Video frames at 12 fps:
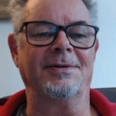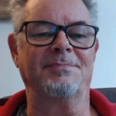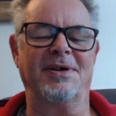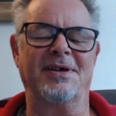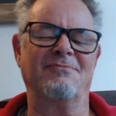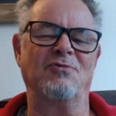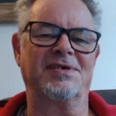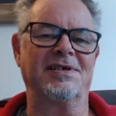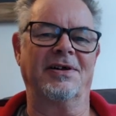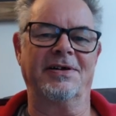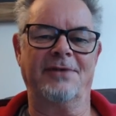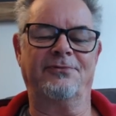but was
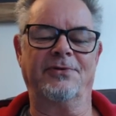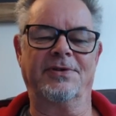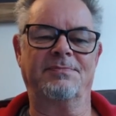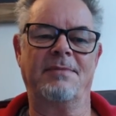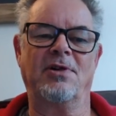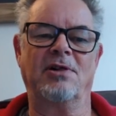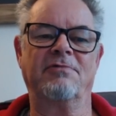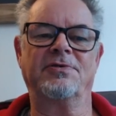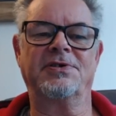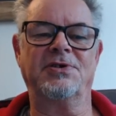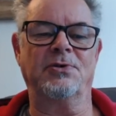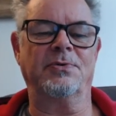slightly different. Maybe I'll run
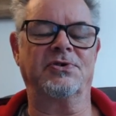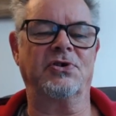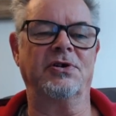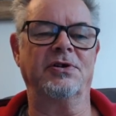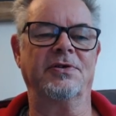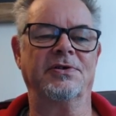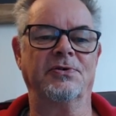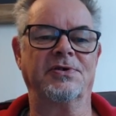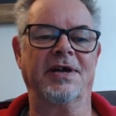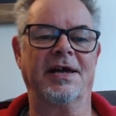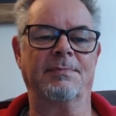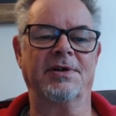the two and show you the two
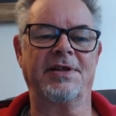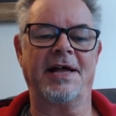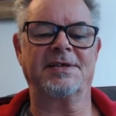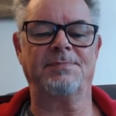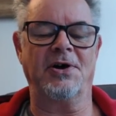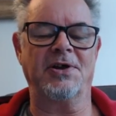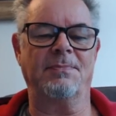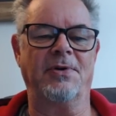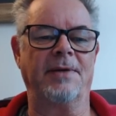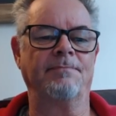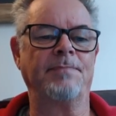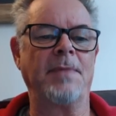together, but that's by the by.